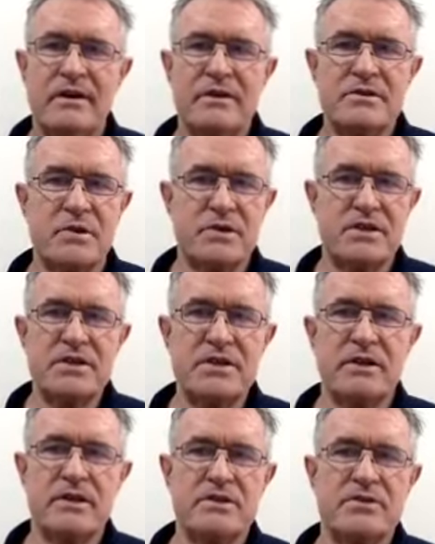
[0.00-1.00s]
So
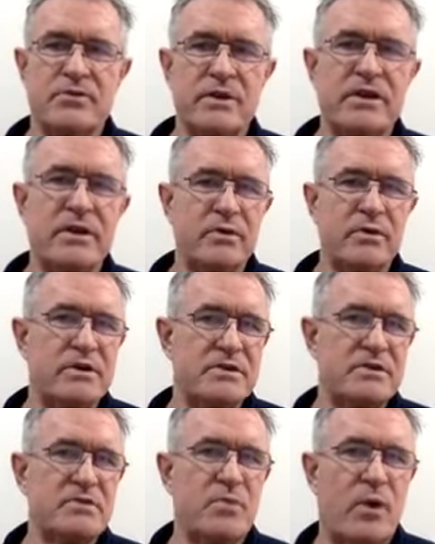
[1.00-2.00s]
essentially, there's three key
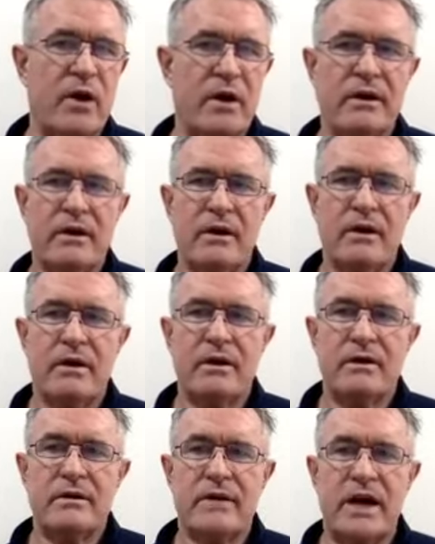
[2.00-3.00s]
reasons why
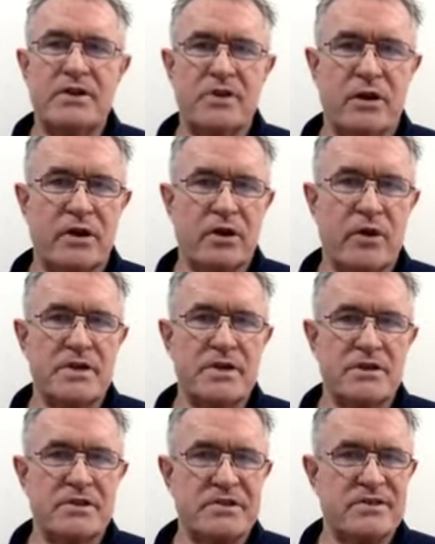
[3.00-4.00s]
agile
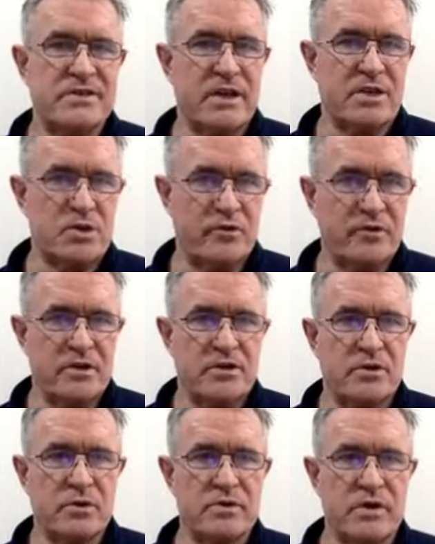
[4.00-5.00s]
integration is essential for
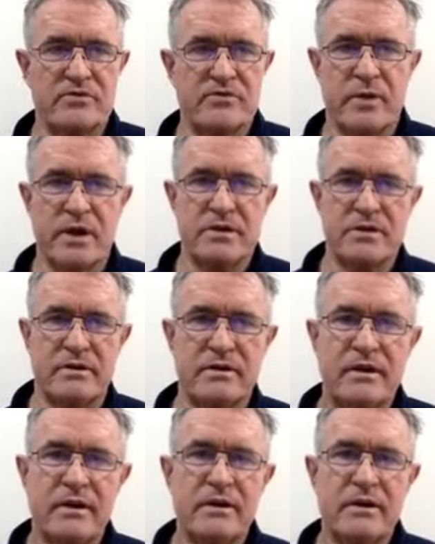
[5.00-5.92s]
digital transformation.